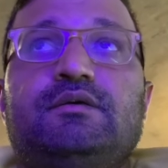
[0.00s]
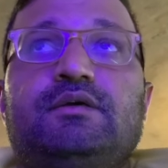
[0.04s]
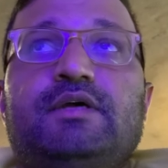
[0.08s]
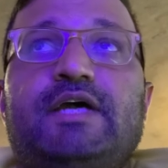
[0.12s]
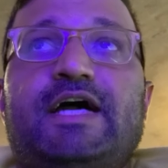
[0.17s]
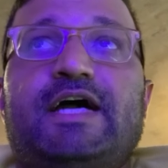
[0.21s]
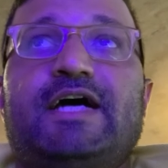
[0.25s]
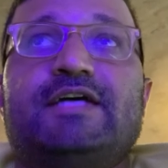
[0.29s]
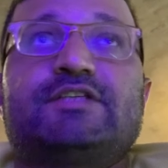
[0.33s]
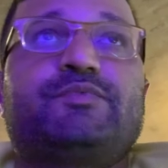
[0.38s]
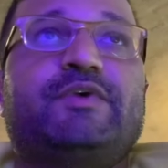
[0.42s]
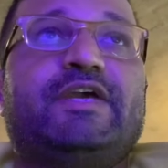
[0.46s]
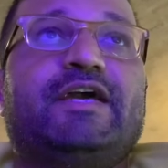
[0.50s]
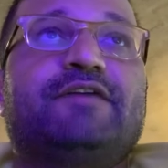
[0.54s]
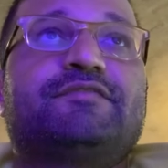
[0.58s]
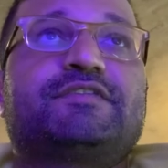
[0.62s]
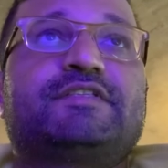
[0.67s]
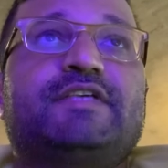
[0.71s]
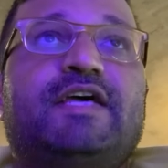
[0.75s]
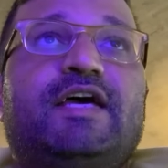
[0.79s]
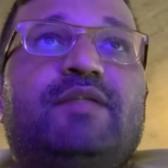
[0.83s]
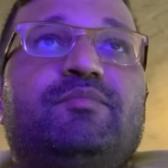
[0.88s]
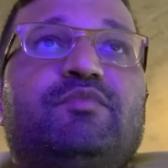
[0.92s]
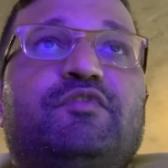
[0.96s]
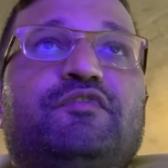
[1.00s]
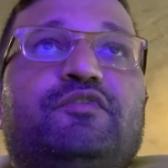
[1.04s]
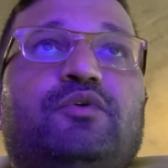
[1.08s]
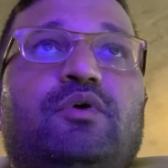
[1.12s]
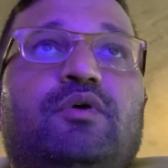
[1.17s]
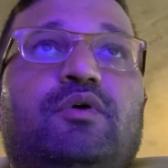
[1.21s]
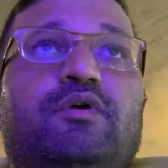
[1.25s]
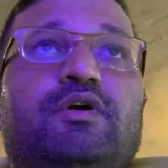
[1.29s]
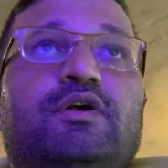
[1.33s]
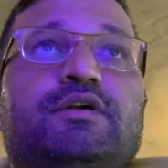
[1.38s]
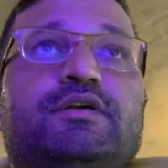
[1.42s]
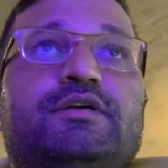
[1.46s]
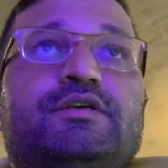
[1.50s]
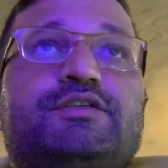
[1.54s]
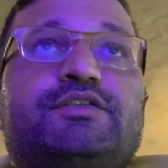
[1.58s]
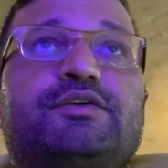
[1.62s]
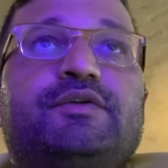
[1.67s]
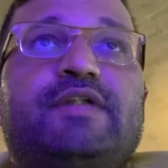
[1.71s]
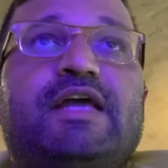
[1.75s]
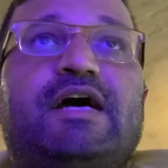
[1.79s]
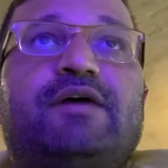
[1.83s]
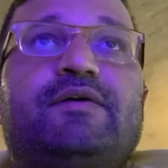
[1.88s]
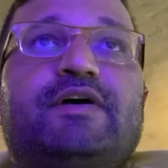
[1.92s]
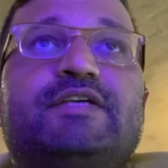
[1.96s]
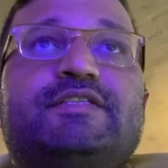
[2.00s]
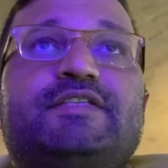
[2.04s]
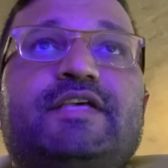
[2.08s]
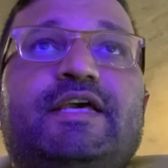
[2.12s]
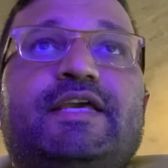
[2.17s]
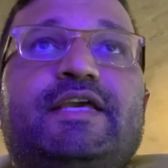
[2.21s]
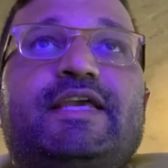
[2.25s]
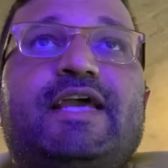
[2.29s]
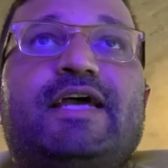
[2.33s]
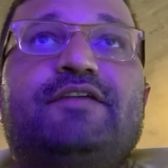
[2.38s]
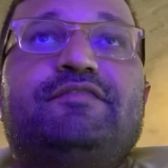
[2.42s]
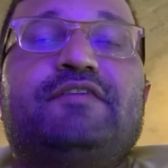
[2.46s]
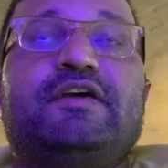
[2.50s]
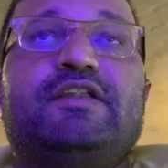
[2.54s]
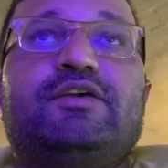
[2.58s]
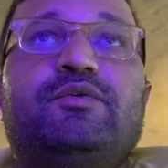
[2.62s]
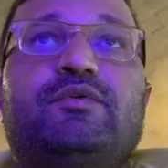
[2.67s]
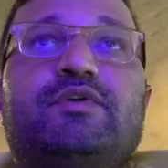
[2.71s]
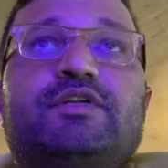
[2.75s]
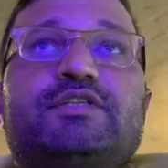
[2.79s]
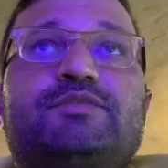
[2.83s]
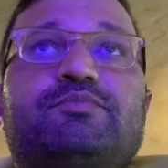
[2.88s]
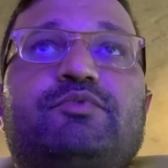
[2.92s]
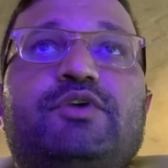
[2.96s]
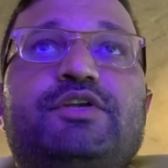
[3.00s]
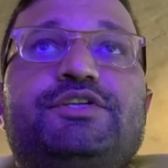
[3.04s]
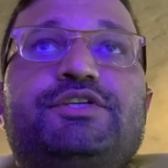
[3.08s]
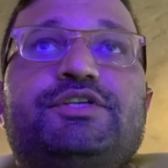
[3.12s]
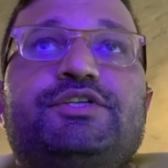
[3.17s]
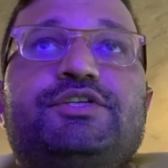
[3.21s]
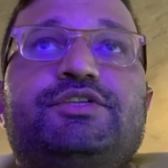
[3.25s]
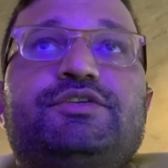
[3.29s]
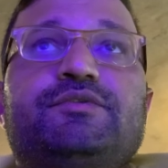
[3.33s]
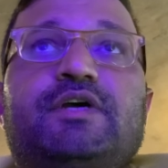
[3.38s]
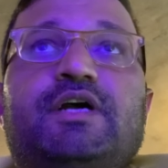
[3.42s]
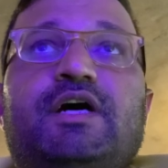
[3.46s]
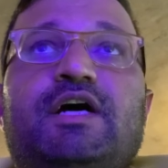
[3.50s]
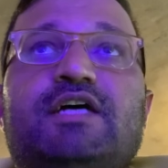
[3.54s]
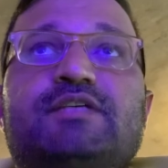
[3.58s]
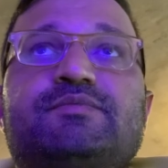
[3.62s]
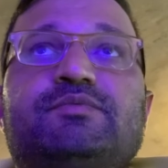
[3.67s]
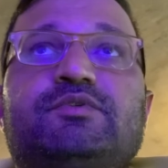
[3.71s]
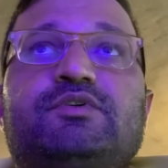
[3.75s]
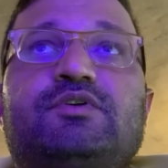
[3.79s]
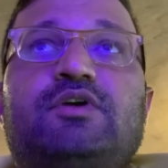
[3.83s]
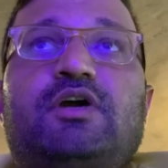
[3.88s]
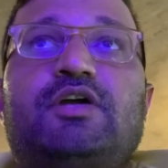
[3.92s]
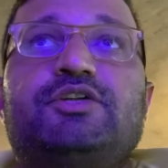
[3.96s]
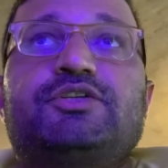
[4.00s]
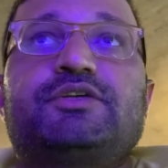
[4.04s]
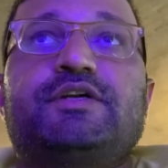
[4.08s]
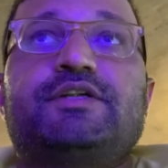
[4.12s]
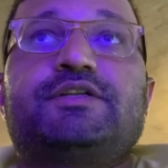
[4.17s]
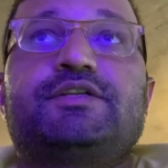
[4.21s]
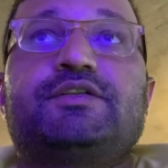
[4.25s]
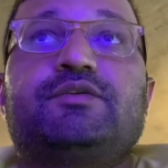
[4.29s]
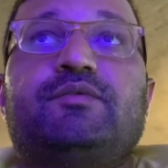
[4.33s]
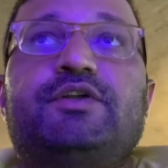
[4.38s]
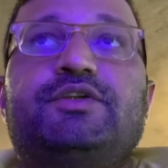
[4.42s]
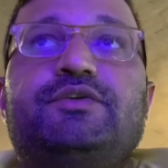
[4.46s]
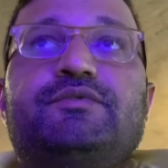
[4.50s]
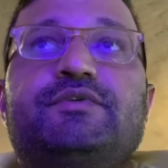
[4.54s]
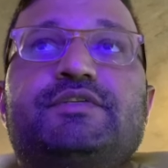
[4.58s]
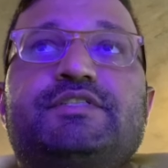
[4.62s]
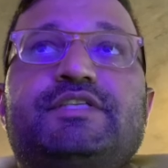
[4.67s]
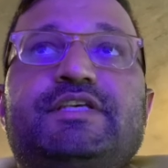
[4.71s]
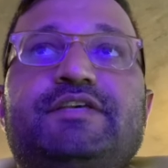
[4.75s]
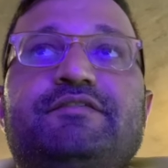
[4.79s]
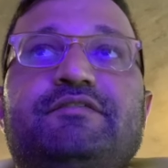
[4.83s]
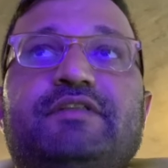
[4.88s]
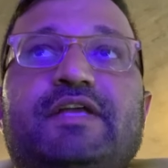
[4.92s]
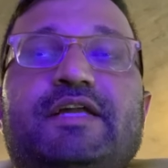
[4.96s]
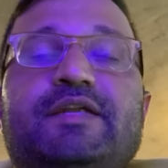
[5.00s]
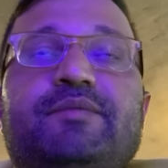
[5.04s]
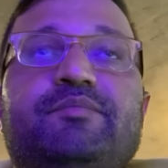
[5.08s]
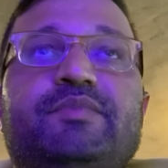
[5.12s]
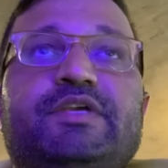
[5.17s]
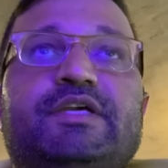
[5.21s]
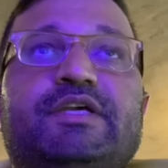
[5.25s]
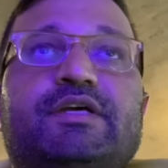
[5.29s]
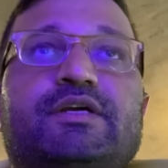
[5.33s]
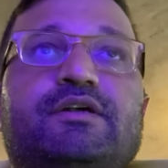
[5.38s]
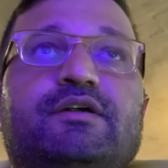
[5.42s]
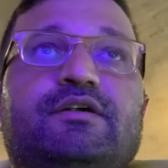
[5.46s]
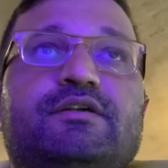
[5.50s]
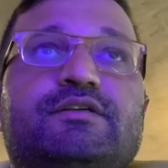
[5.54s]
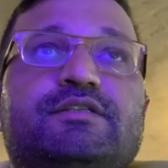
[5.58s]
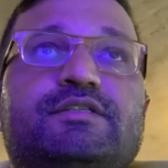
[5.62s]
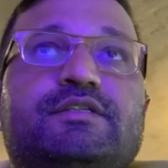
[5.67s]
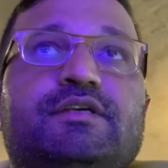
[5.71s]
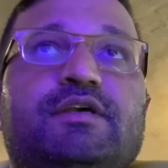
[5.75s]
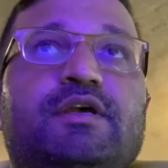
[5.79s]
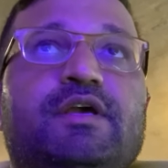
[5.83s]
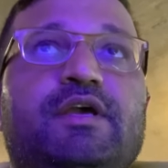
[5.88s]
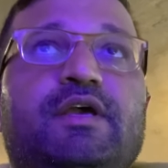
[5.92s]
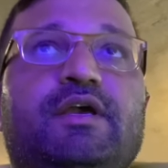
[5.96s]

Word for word: As we have said before, so now I say again, if anyone is preaching to you a gospel contrary to the one you received, let him be accursed.